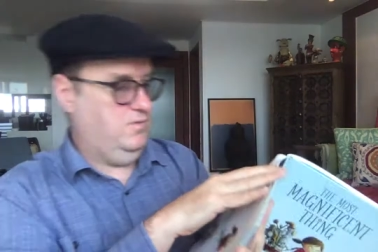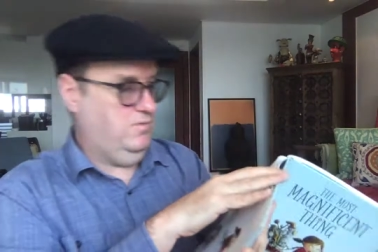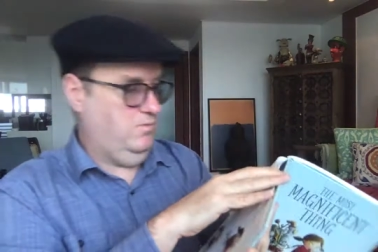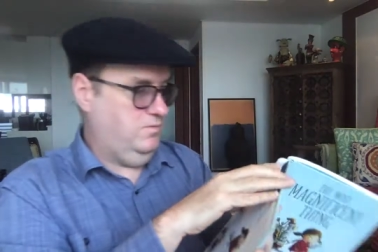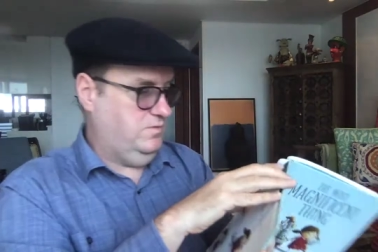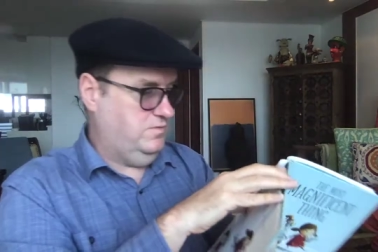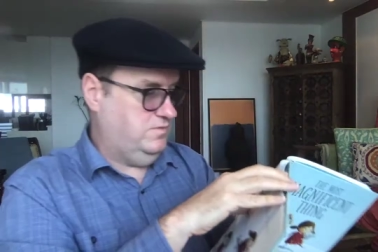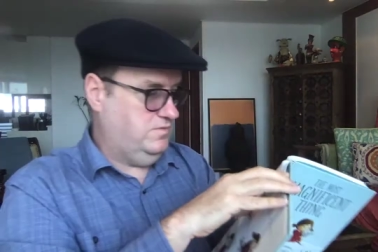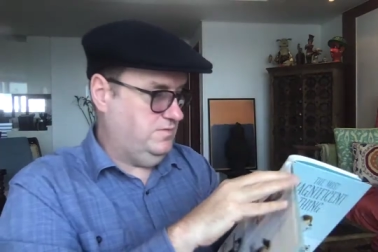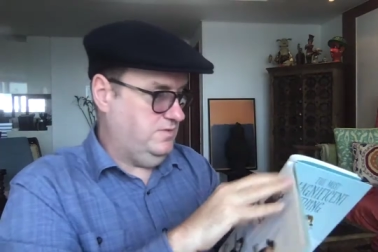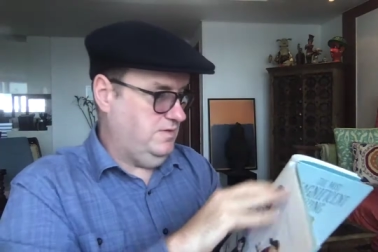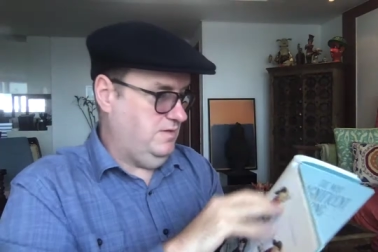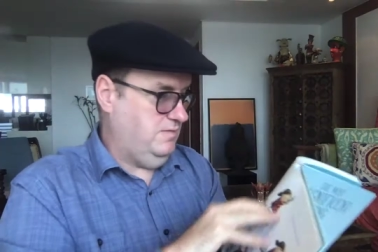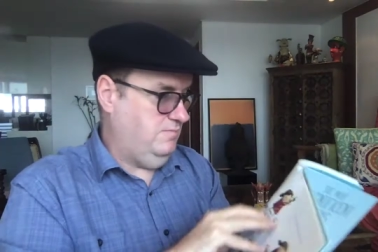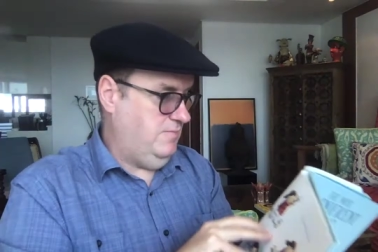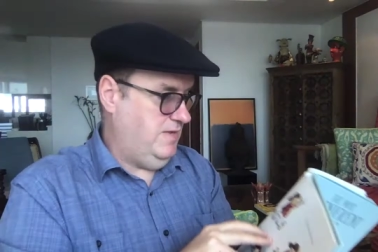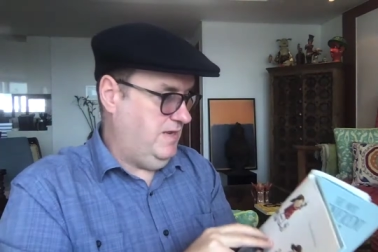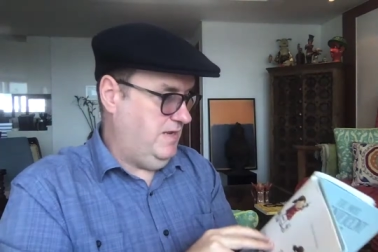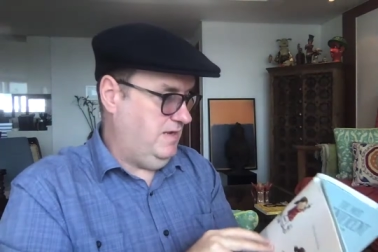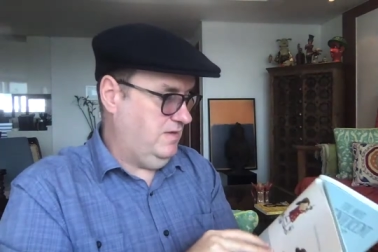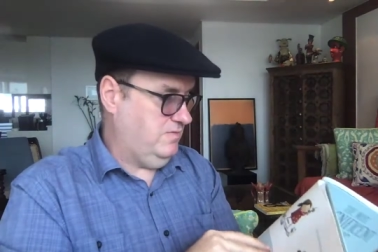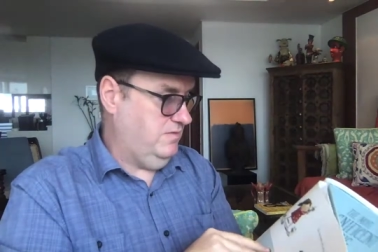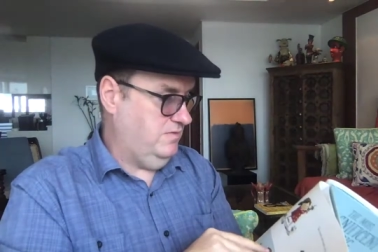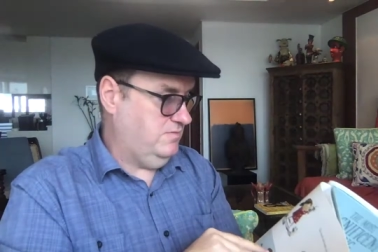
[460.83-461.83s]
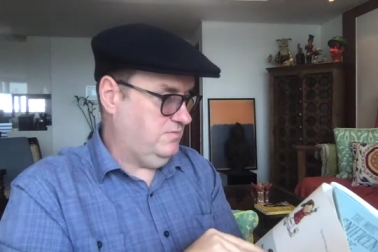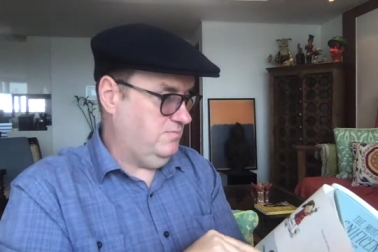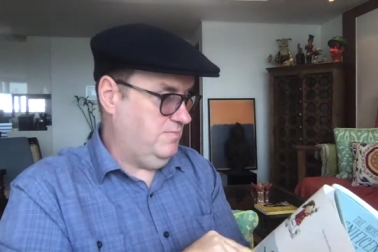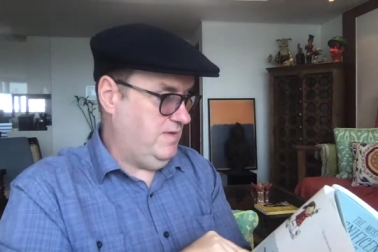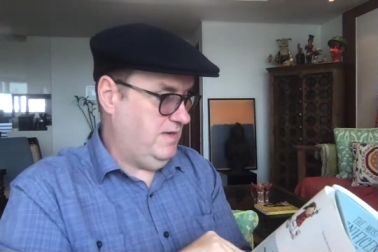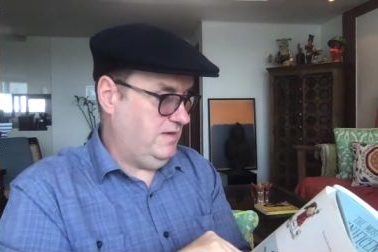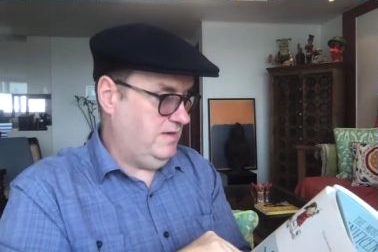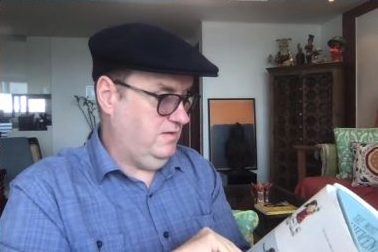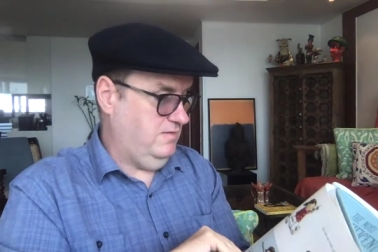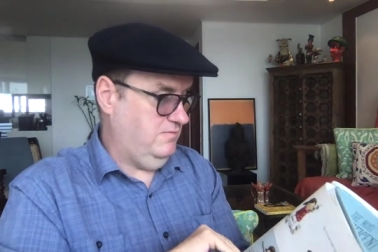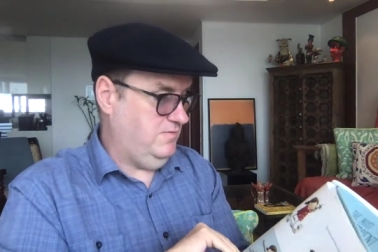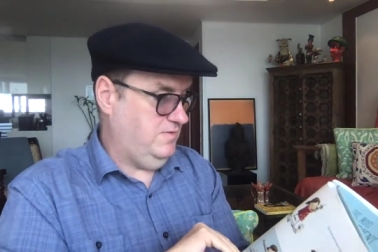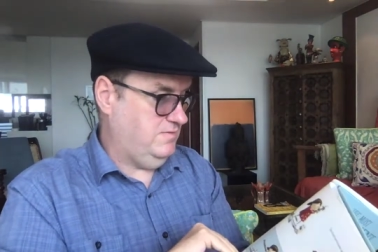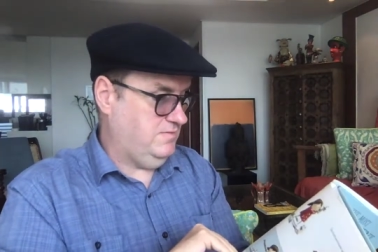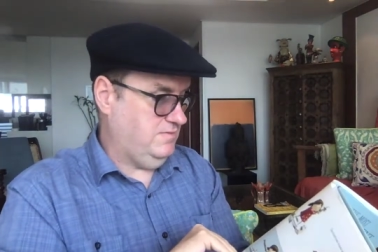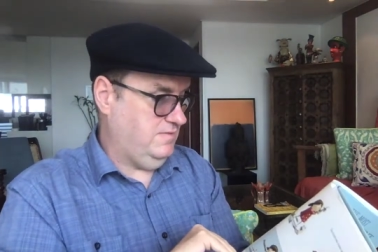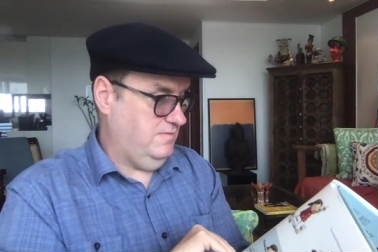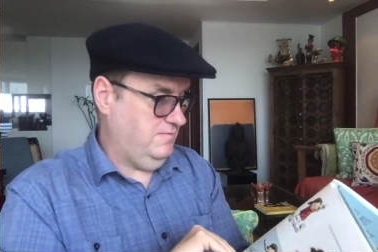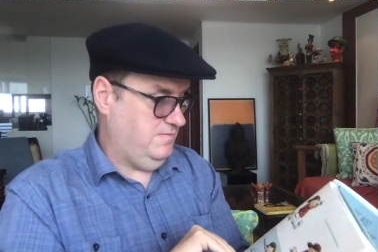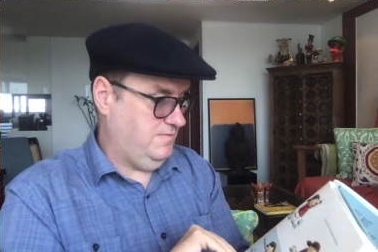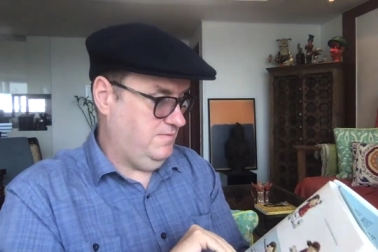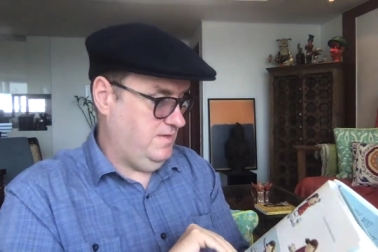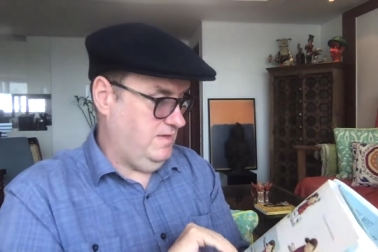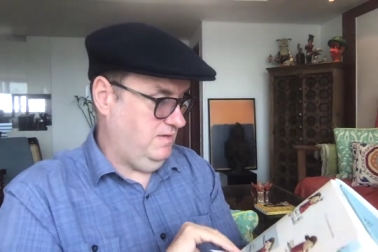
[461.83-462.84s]
will she make this
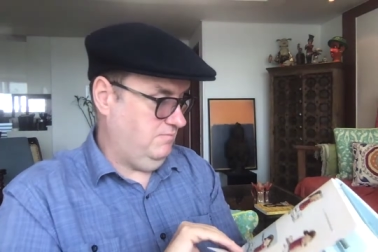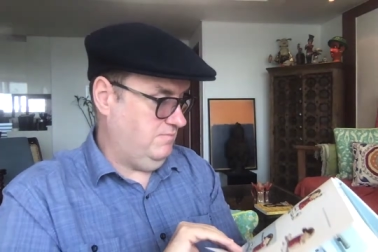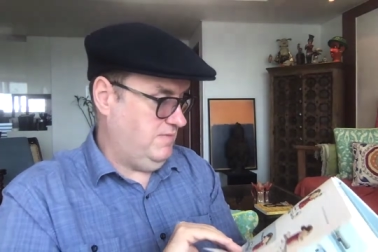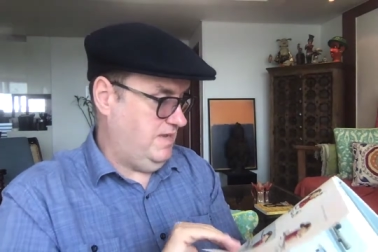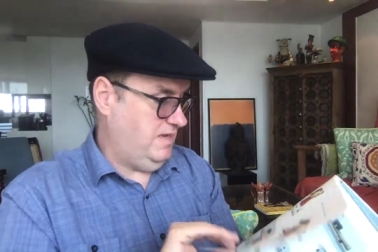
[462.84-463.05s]
magnificent thing